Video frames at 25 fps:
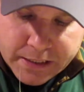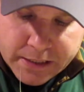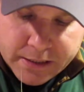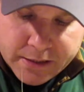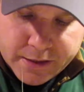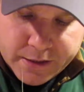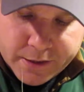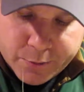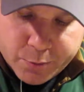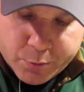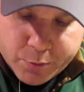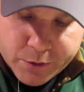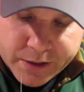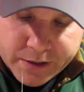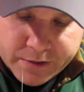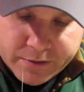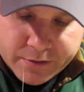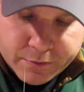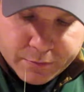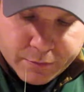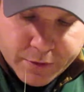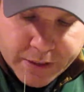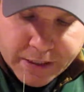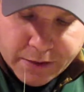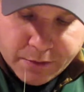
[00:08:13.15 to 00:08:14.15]
and then
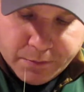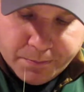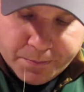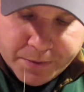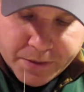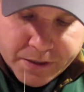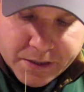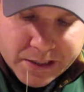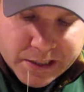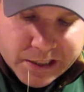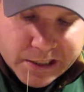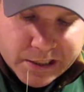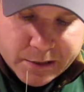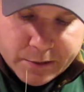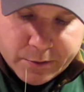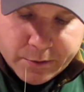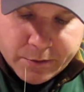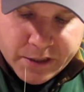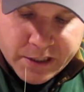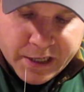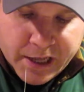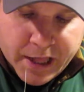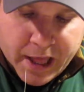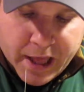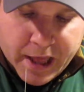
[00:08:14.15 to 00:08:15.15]
once around
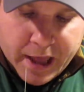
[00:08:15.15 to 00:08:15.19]
below.